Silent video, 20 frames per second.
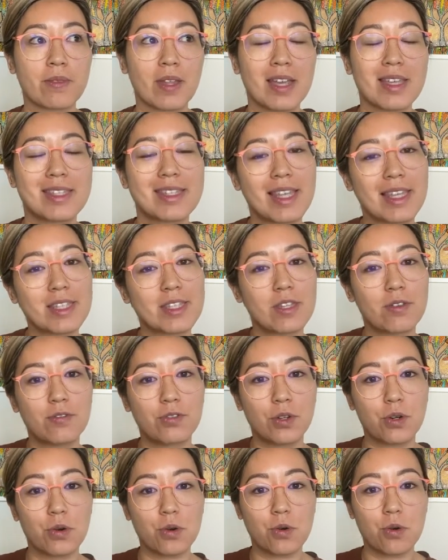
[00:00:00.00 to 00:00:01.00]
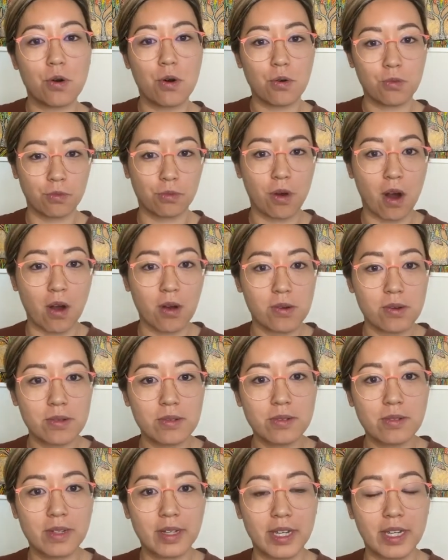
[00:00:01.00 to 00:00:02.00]
sense of your
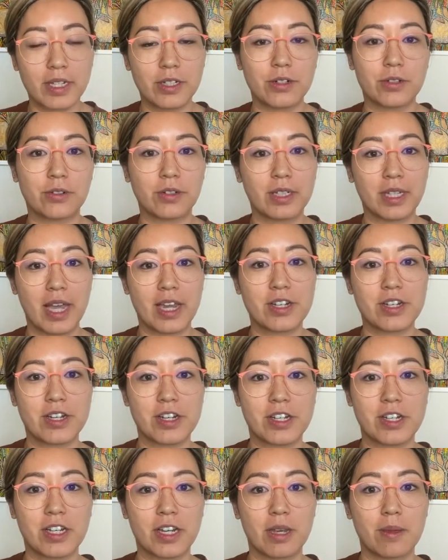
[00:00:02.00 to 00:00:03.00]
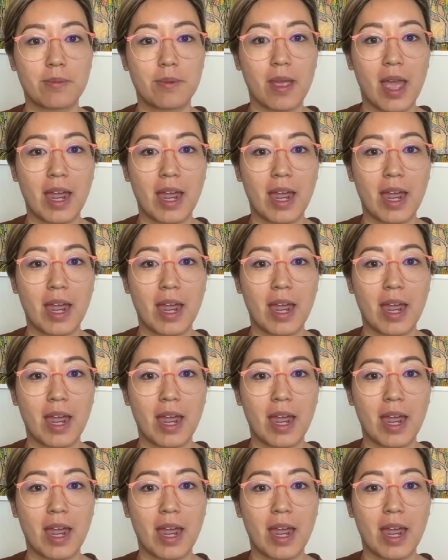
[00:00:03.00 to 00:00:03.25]
role in your relationship.